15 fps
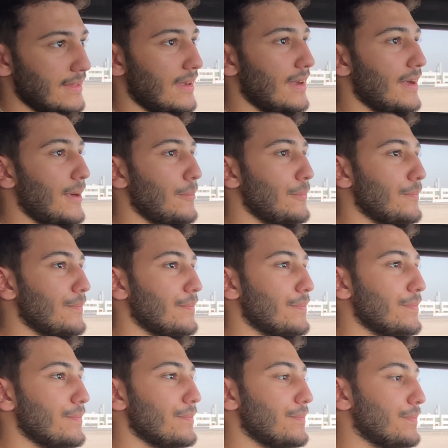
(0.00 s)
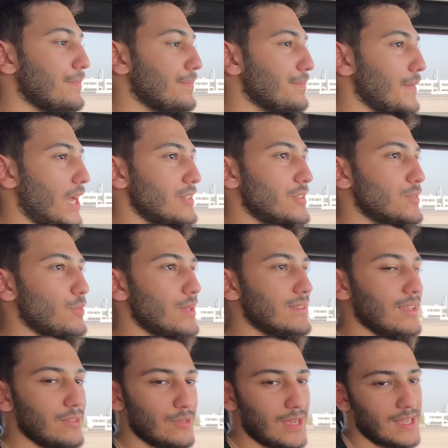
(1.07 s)
If you happen to have a cool
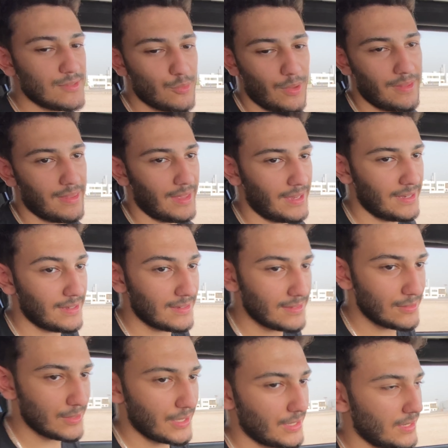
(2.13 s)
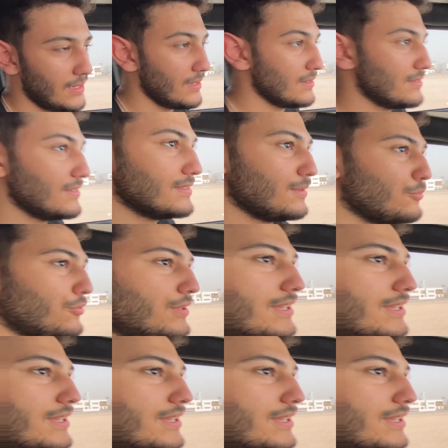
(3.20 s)
car and you don't mind us using it for a video, comment